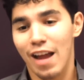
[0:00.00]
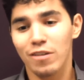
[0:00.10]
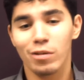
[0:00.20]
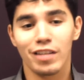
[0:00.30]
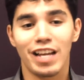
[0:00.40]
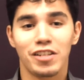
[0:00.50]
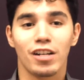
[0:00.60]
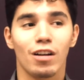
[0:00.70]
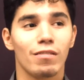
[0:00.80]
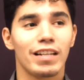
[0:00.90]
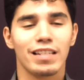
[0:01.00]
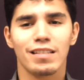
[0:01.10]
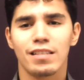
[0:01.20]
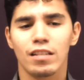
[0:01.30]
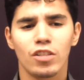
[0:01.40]
Everyone in that show
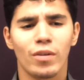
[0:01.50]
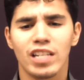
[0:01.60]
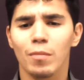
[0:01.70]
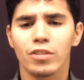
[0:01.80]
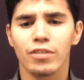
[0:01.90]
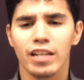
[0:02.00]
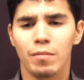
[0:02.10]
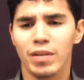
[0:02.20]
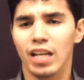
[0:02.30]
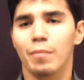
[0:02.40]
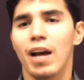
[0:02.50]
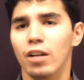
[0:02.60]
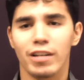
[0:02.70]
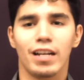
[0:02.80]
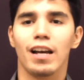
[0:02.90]
is doing double duty, being a
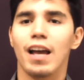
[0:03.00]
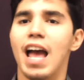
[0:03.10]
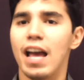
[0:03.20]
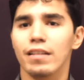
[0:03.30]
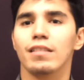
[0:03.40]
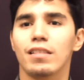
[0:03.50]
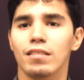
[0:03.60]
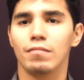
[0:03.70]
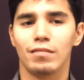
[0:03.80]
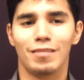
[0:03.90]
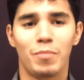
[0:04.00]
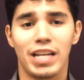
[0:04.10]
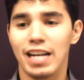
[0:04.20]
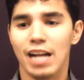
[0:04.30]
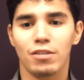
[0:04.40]
ballerina and
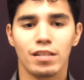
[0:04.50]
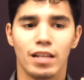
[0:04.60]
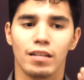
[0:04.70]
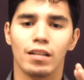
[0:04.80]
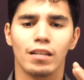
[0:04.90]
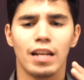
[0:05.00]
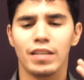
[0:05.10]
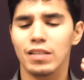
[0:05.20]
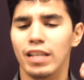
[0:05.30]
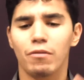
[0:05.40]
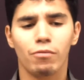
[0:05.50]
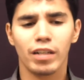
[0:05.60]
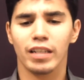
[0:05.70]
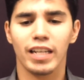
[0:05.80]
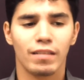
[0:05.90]
being an actress, and in these like
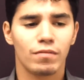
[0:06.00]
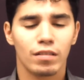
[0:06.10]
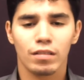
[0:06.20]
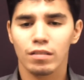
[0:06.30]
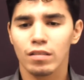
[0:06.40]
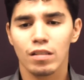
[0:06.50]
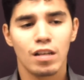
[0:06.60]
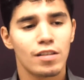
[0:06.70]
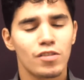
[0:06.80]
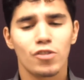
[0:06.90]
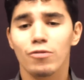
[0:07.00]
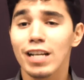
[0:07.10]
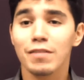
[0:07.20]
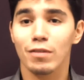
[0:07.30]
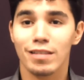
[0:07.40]
really
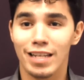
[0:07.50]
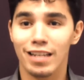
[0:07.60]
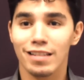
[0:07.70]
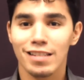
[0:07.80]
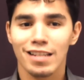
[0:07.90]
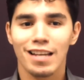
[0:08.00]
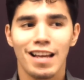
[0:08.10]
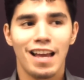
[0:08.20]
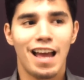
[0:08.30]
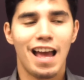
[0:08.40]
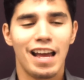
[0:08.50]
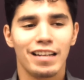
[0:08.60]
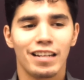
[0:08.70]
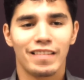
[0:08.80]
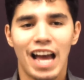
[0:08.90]
stressful scenes.
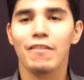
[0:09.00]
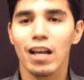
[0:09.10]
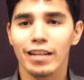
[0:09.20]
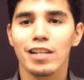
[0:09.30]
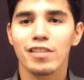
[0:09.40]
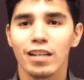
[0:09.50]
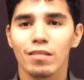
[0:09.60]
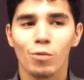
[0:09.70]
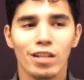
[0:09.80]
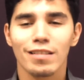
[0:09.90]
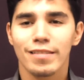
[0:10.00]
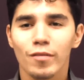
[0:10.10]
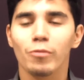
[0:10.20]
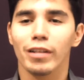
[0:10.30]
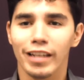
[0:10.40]
And that validation was
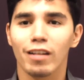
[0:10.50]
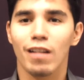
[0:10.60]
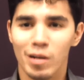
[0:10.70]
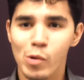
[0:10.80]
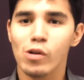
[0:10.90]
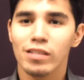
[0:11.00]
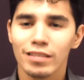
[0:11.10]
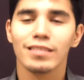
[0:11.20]
really incredible.